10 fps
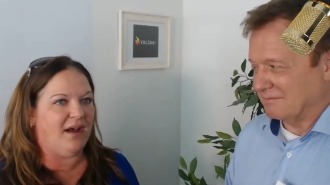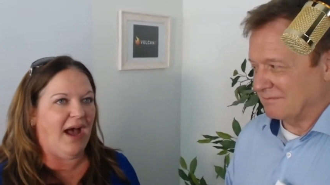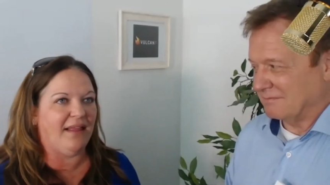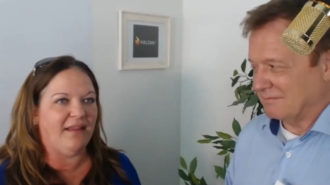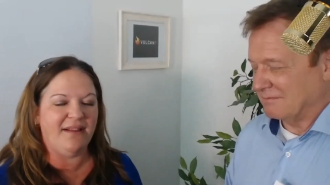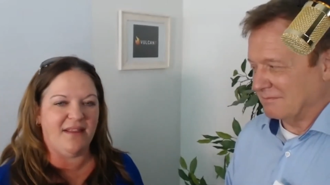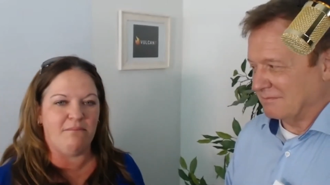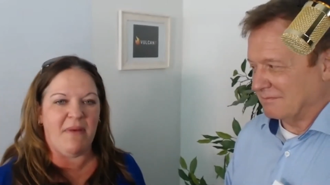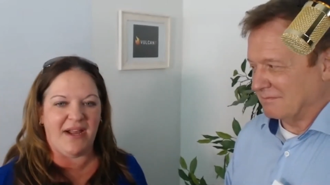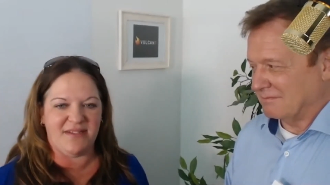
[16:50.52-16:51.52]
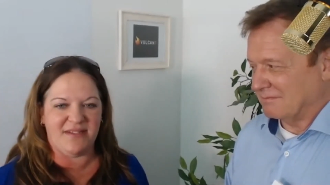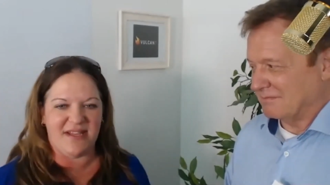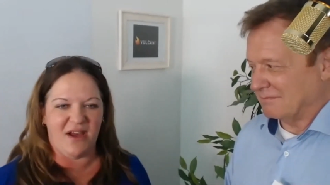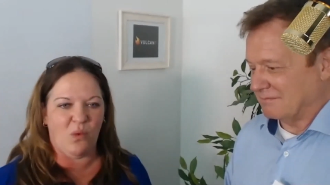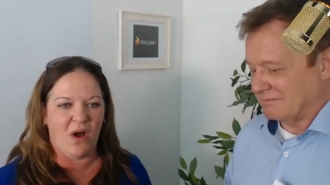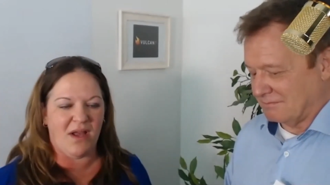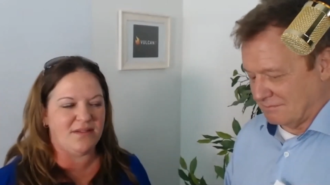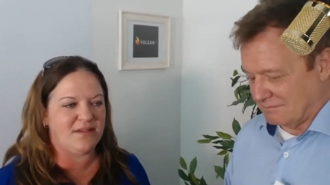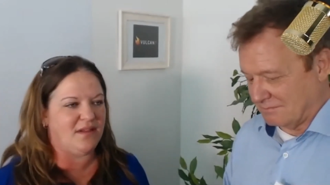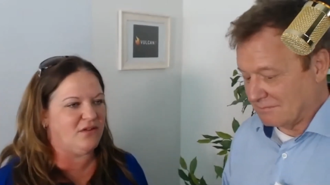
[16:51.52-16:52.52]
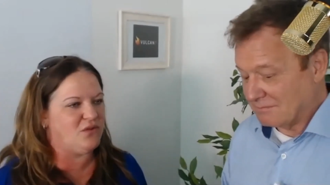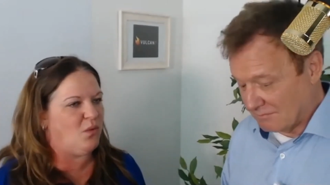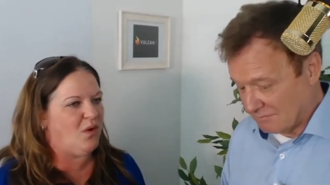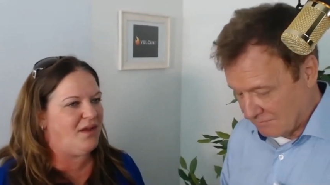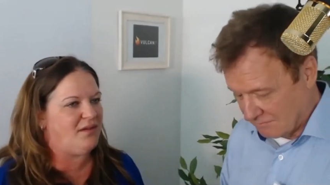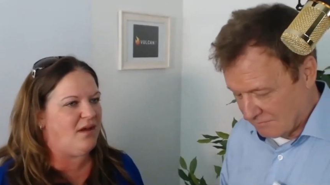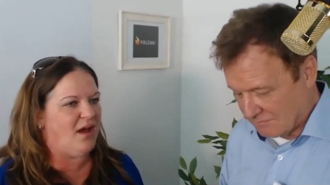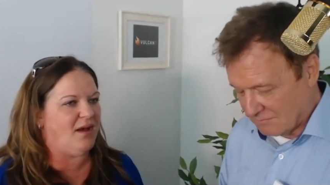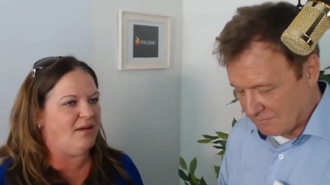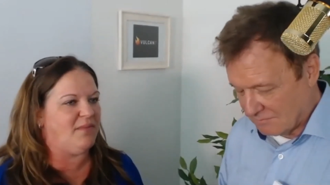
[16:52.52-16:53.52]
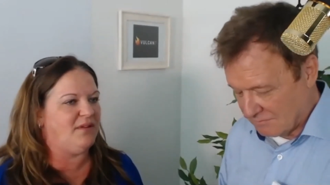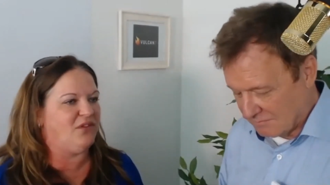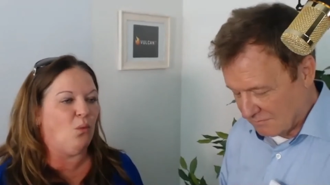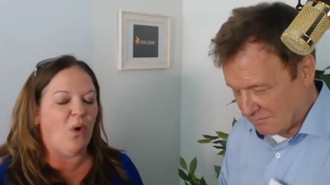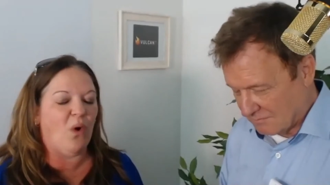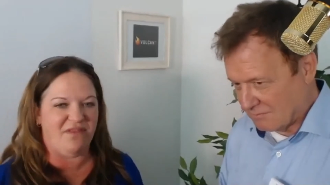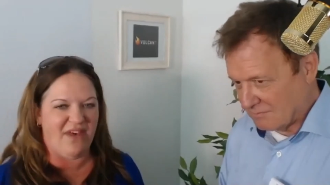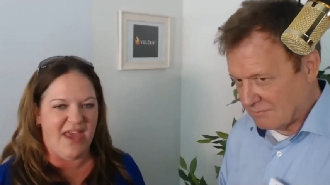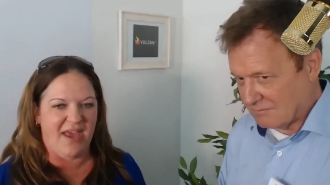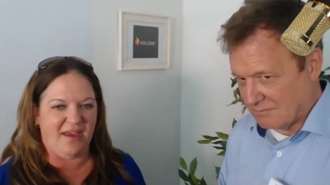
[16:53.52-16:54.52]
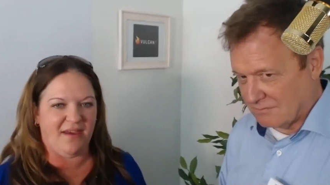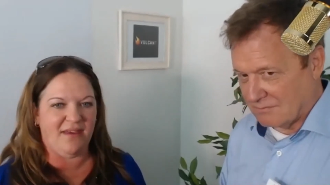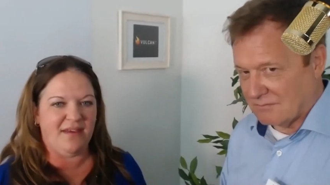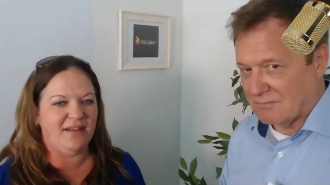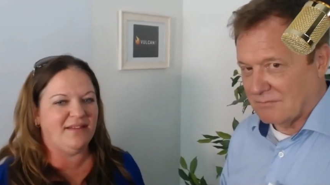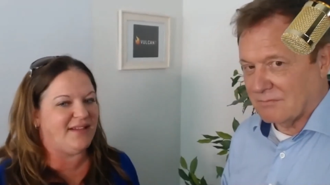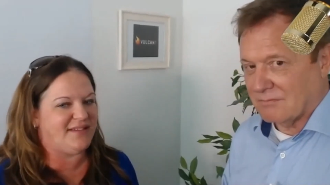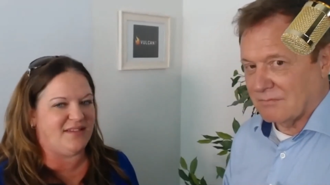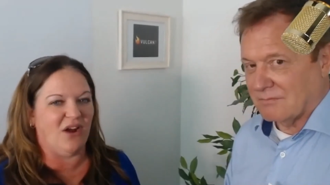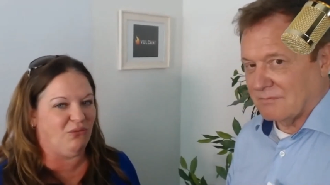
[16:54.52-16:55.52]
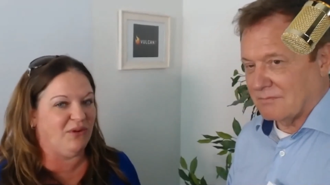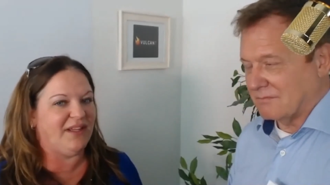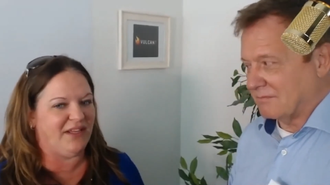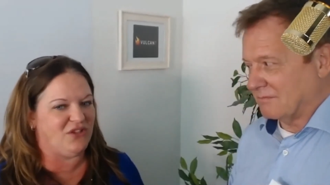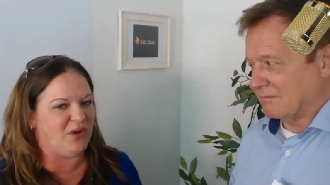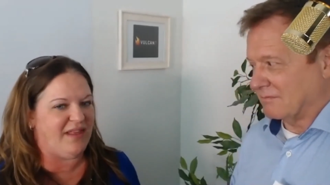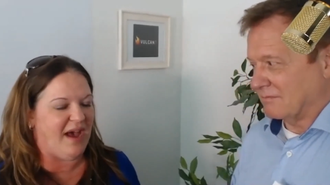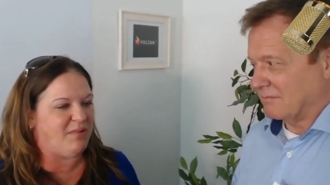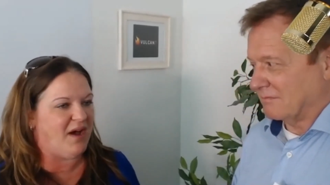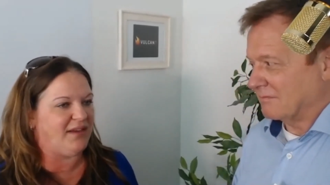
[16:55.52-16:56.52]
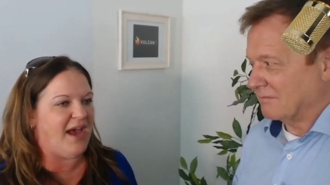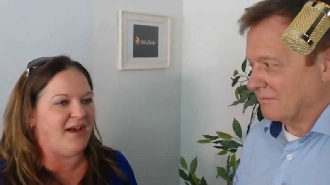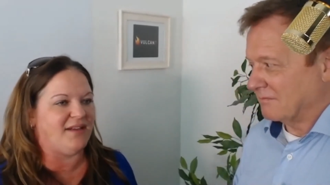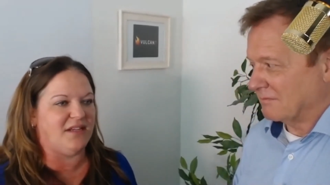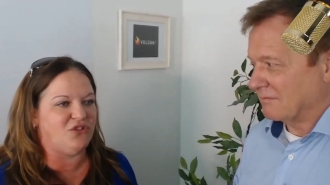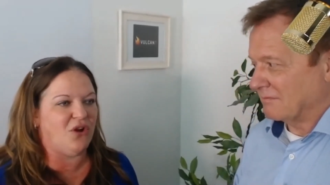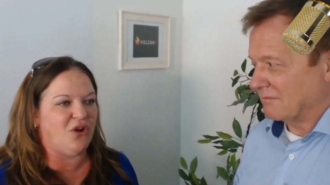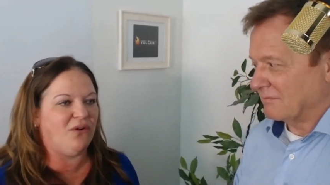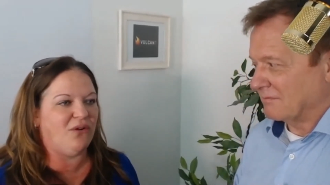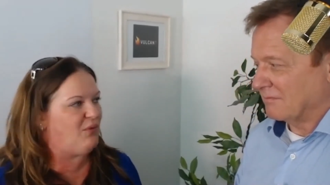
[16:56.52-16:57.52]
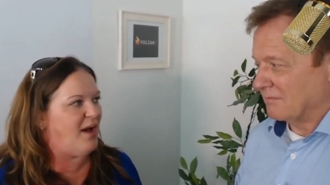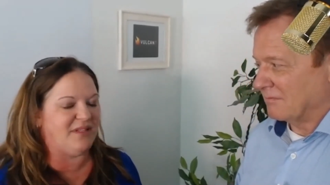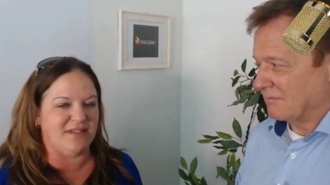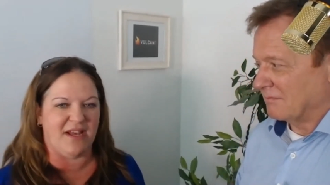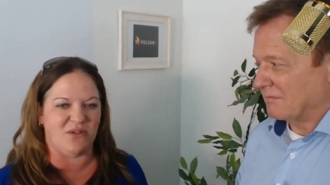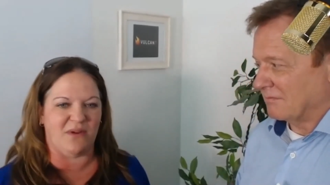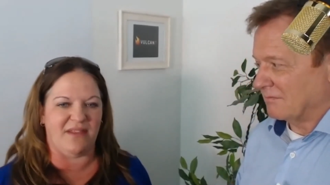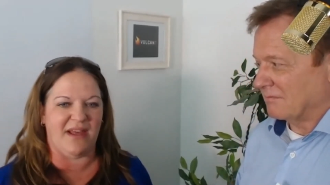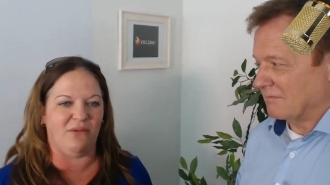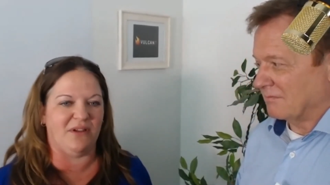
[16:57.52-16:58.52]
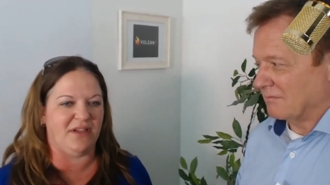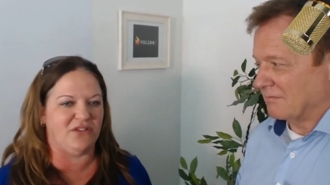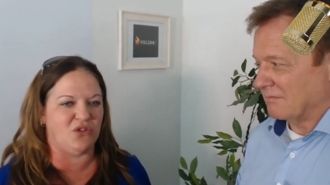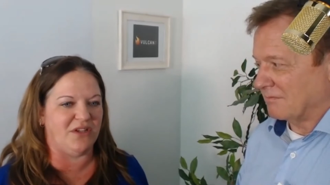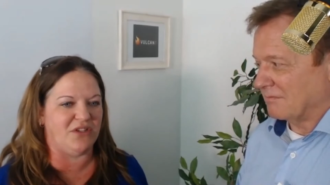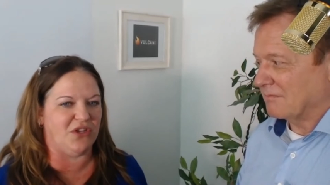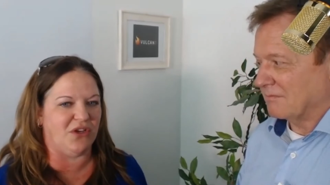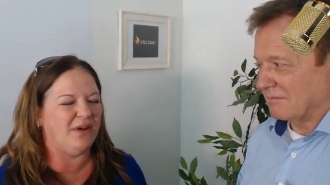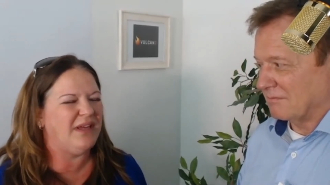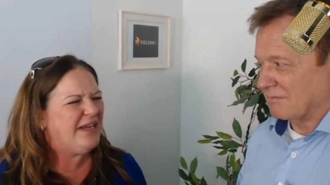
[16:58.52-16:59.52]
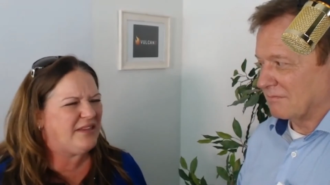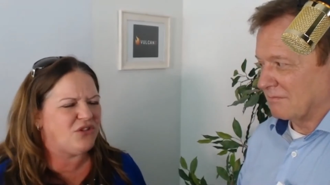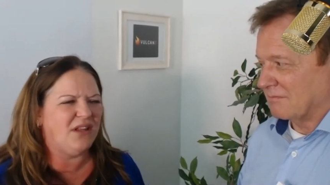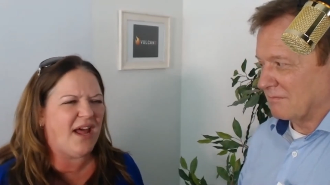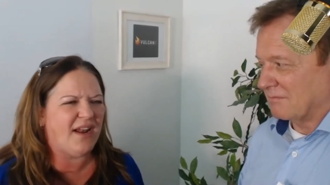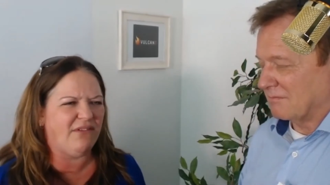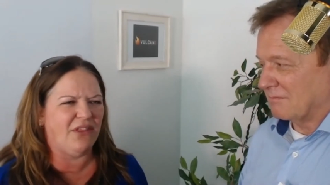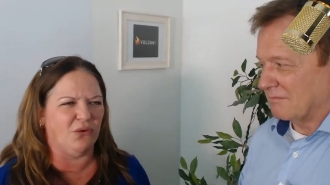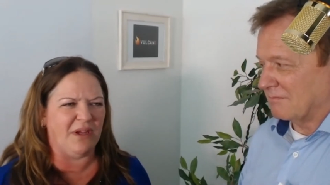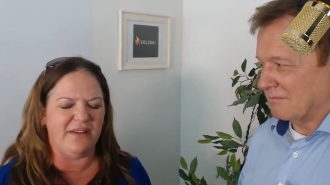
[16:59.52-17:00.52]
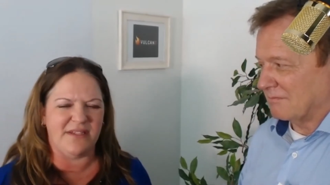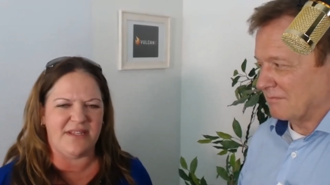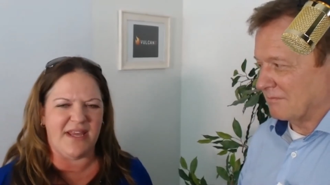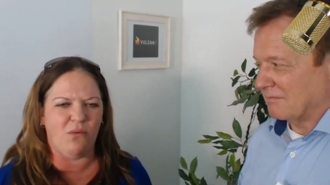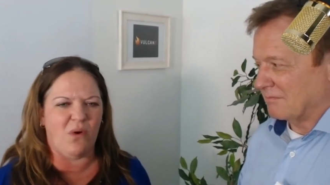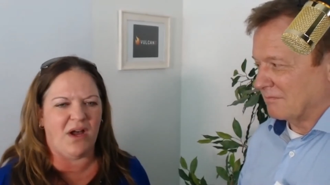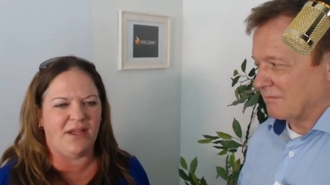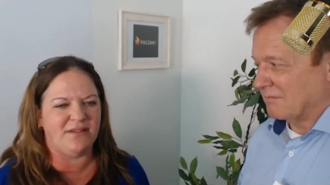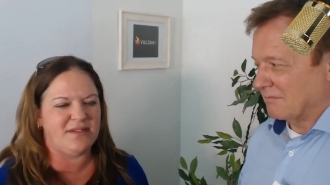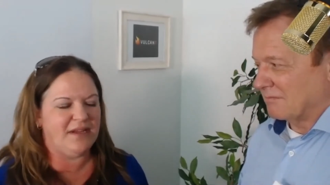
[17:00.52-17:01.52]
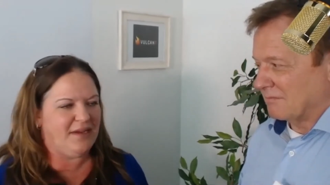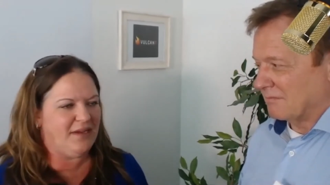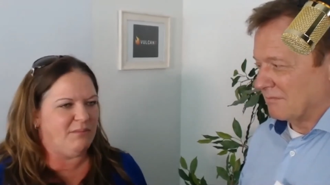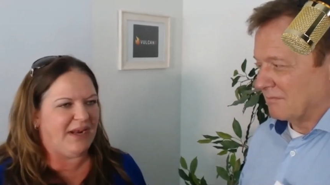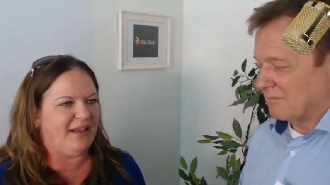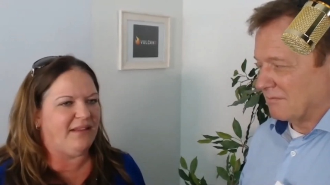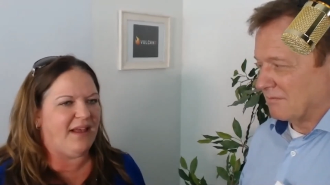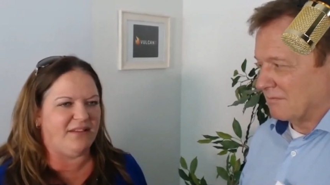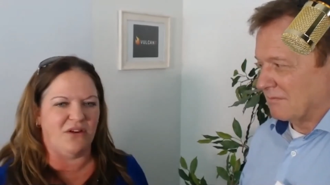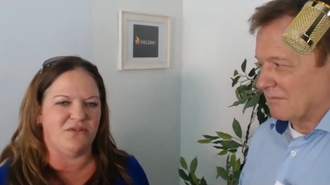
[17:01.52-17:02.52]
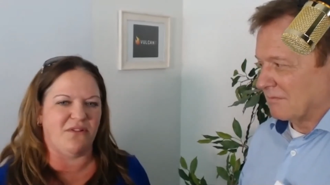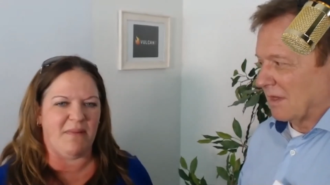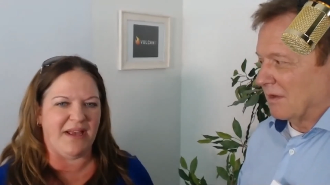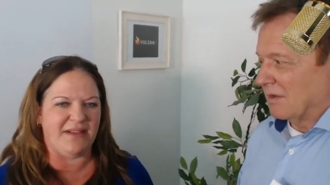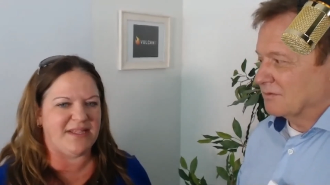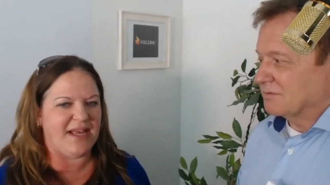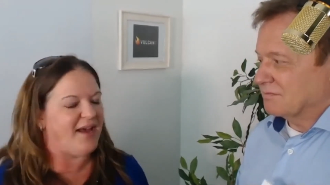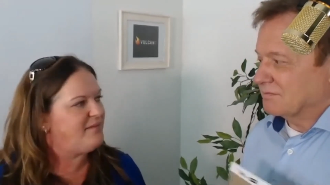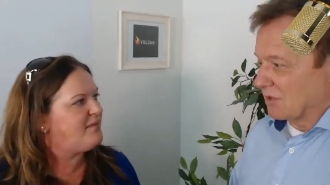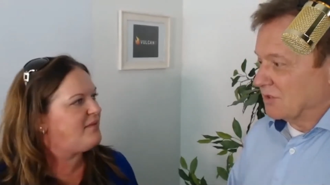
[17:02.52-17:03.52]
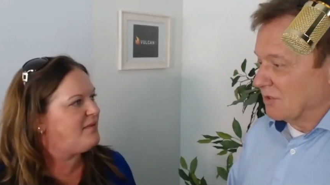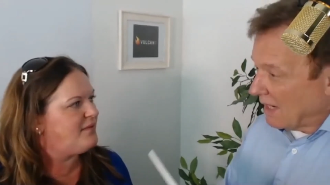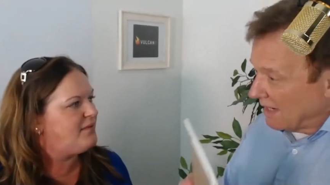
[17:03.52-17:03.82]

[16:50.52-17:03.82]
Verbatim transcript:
Speaker 1: I like the mindset ones. There's one, um, the one thing that's I really enjoy that podcast, and Tony Robbins has one that I really enjoy too. There's a lot of other real estate ones, but I like those for mindset. So you're